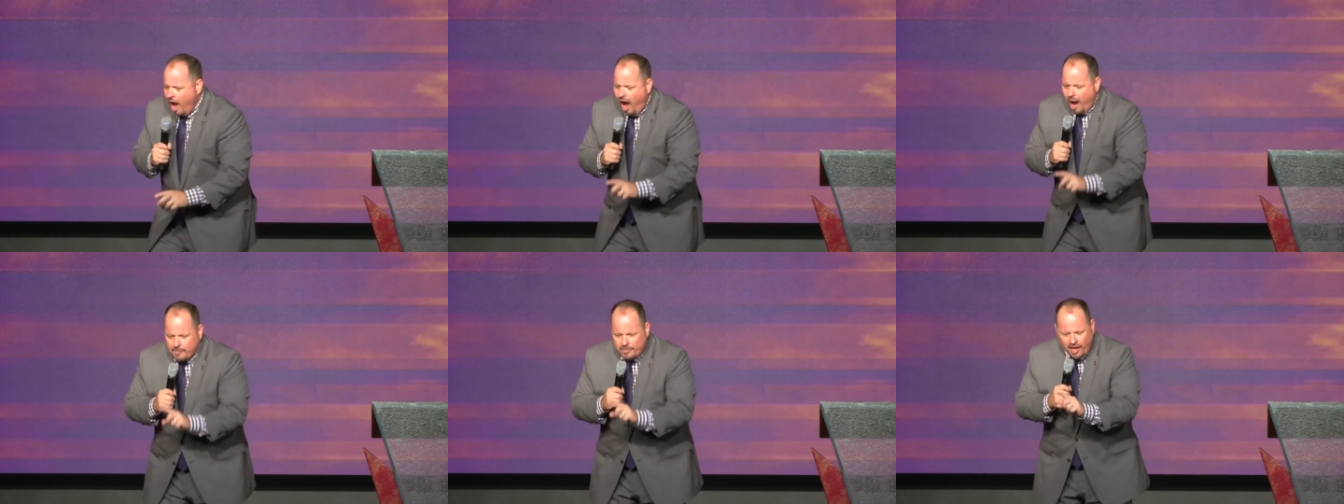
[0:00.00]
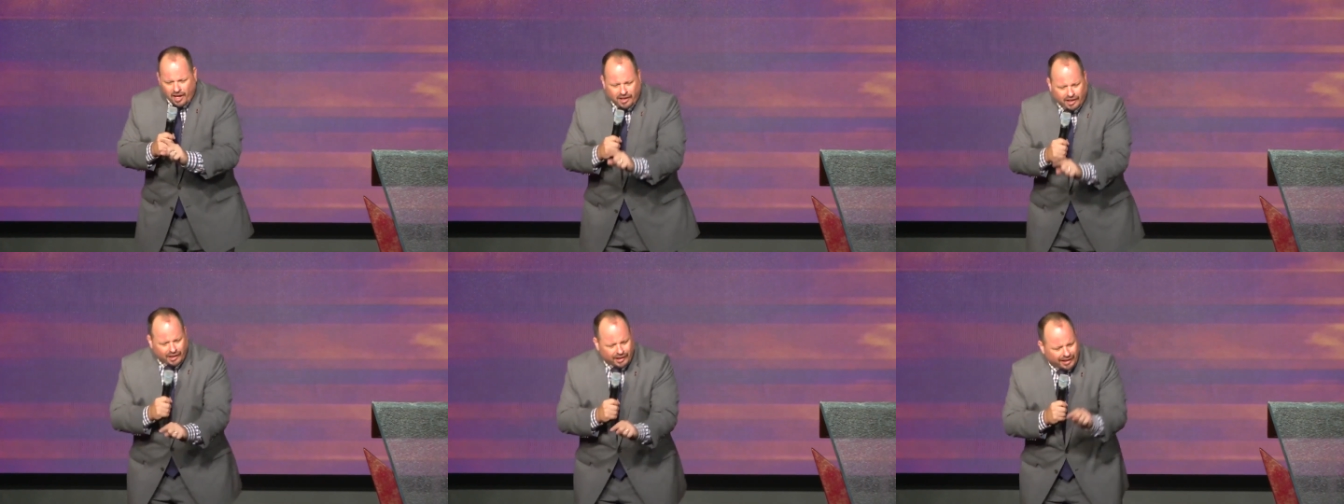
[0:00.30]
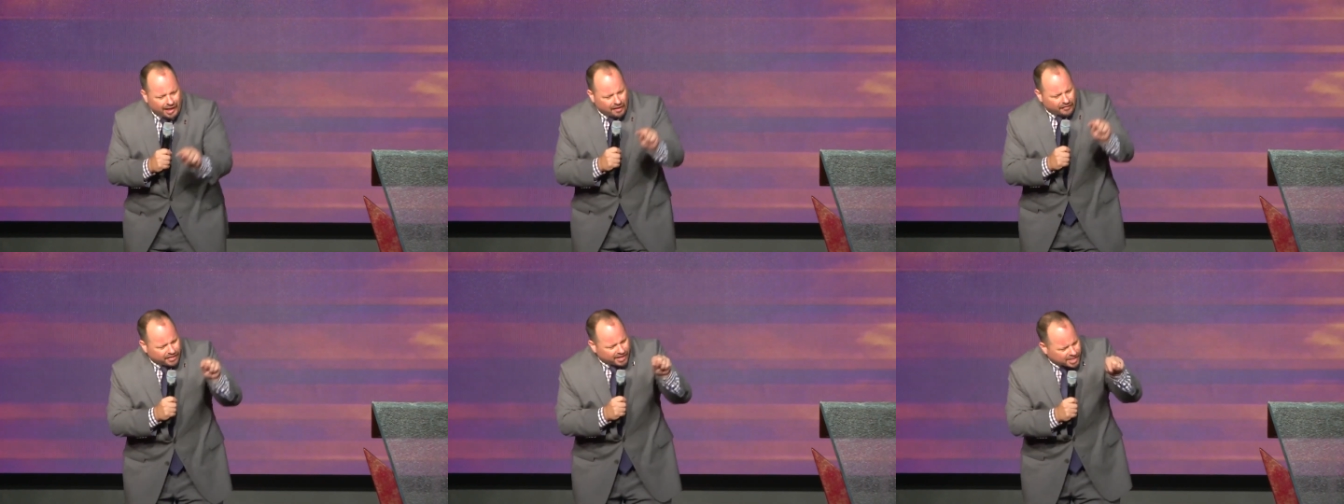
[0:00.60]
I'm not going to
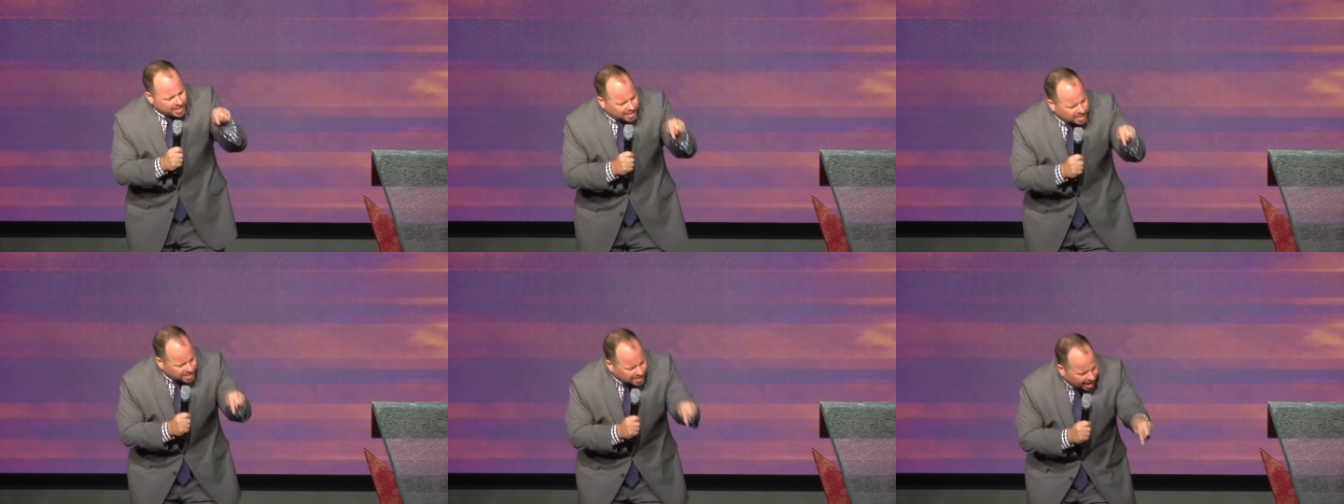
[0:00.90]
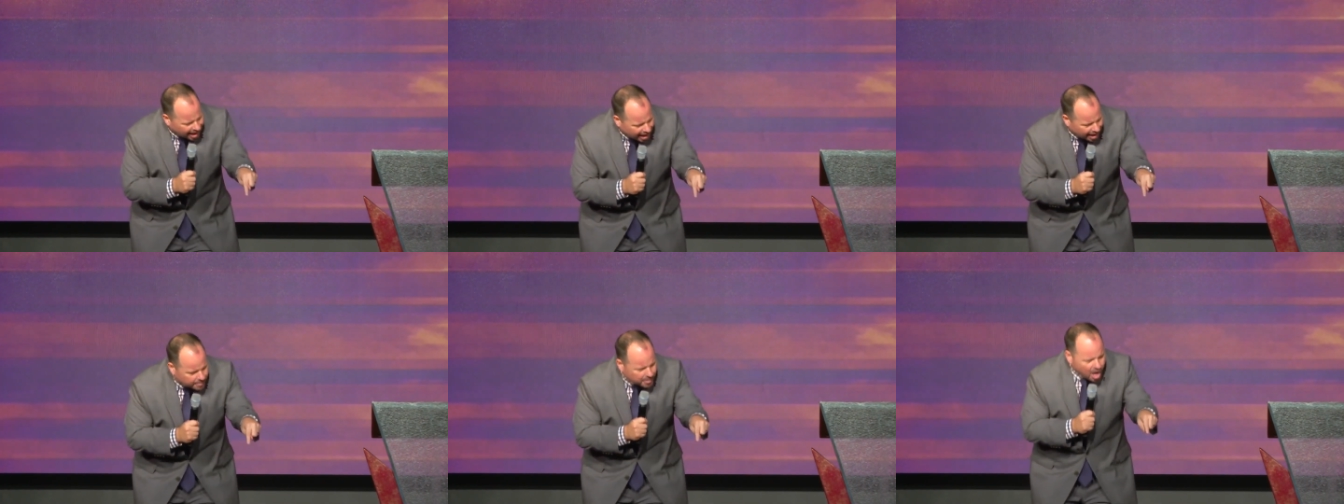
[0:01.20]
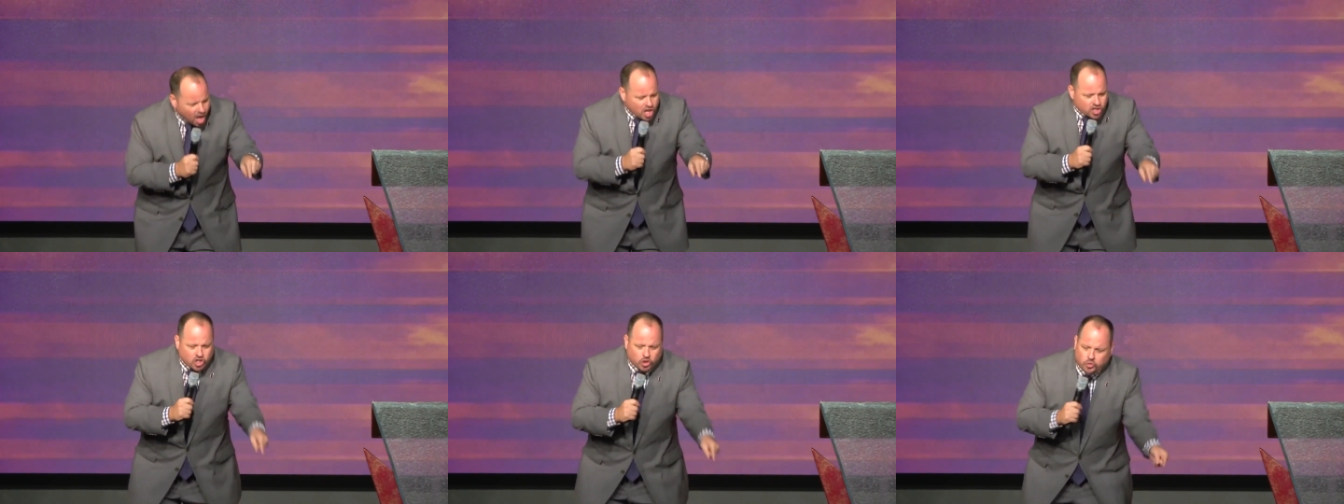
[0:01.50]
allow this time
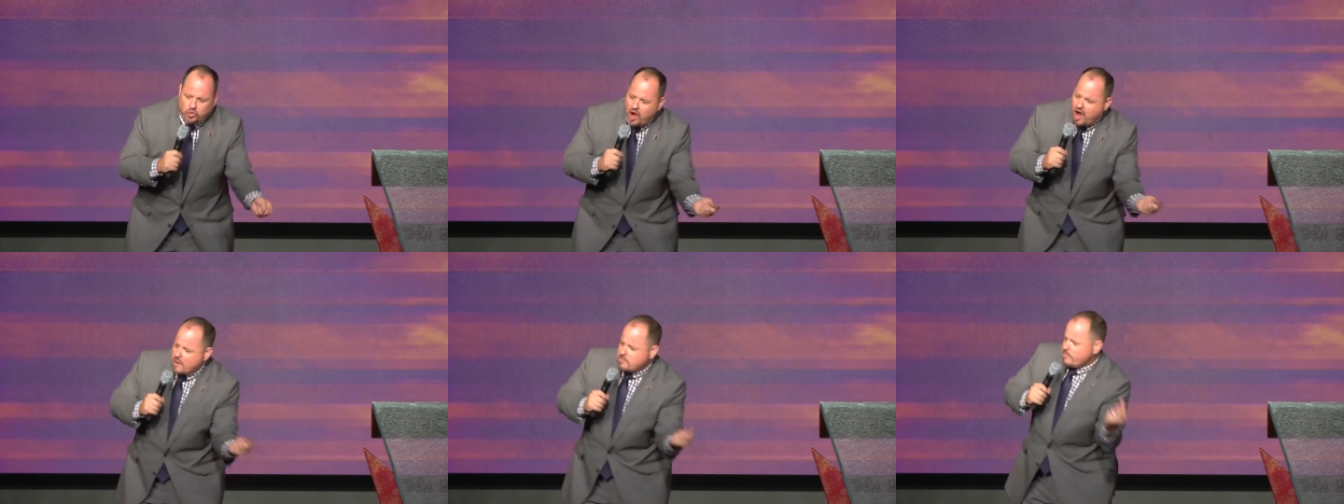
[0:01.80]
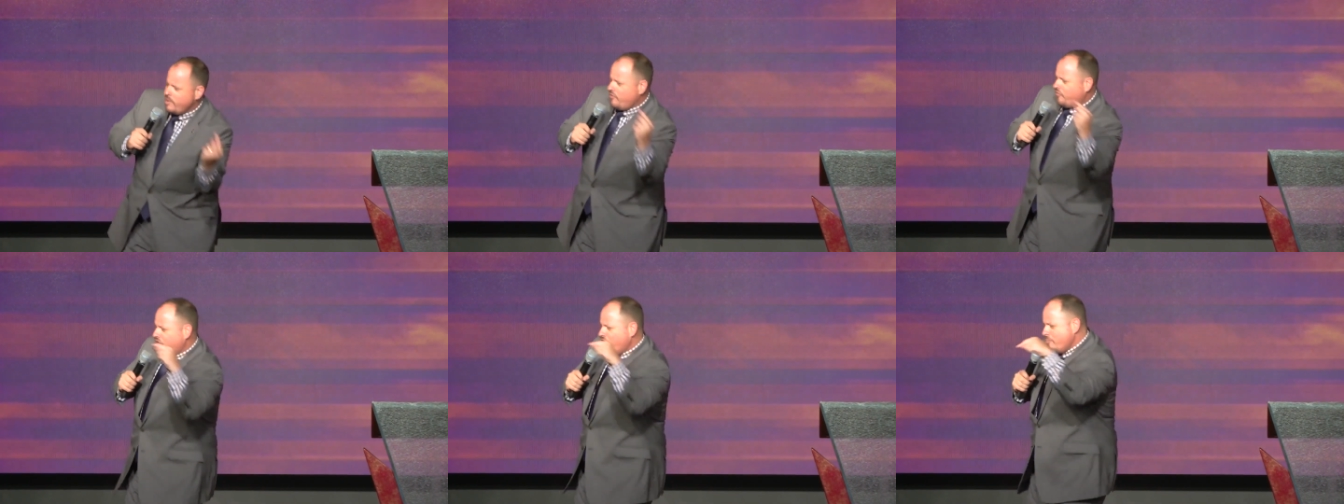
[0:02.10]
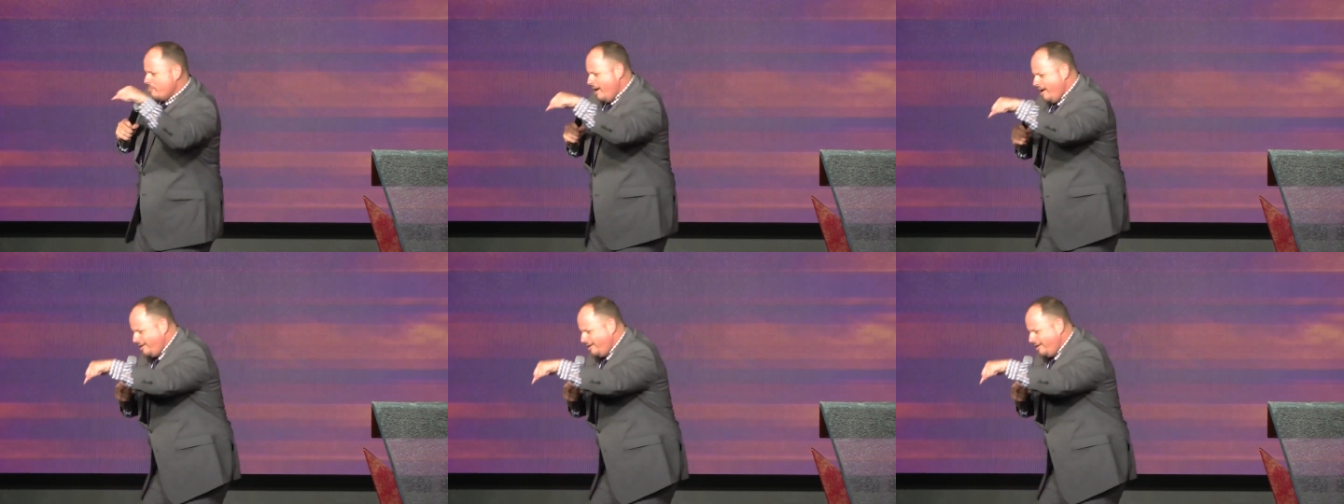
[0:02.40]
to rob me from